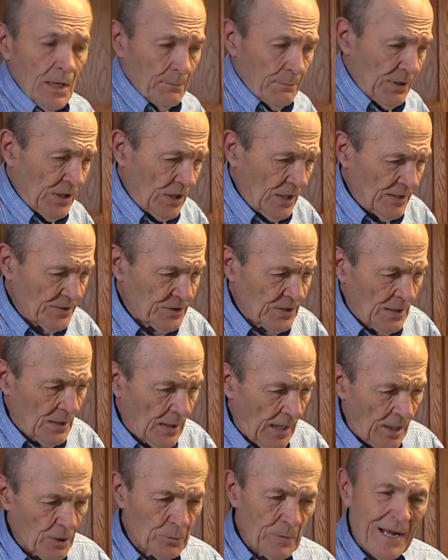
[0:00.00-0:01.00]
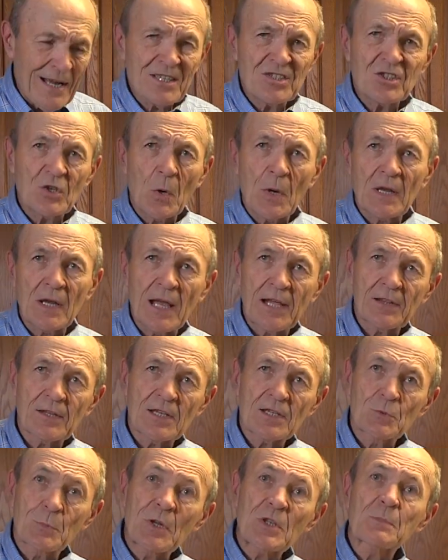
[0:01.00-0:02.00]
Because a ranch toy like
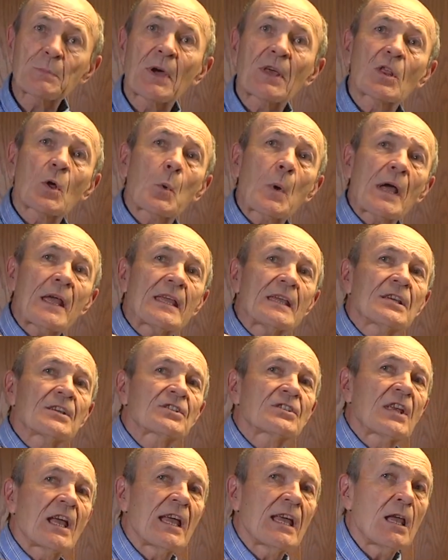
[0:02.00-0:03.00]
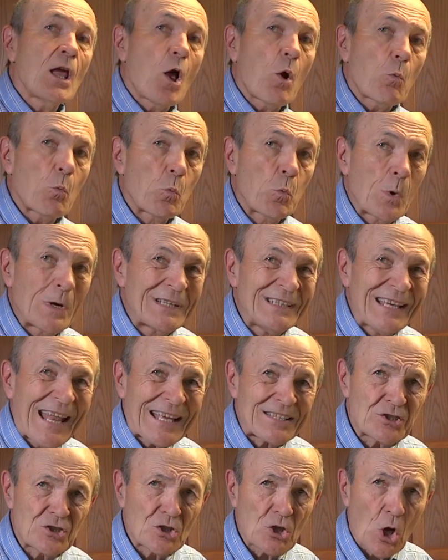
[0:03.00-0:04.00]
this, which by the way is a
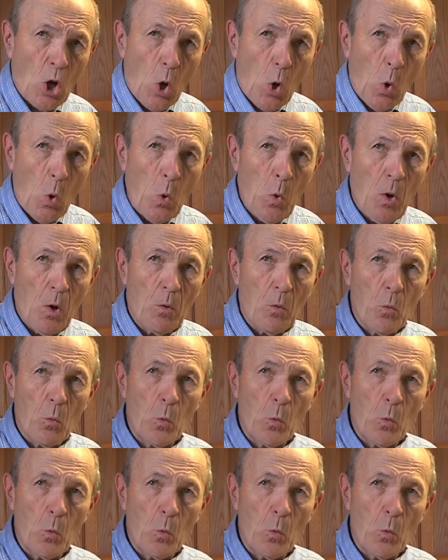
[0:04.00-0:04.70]
Wilesco,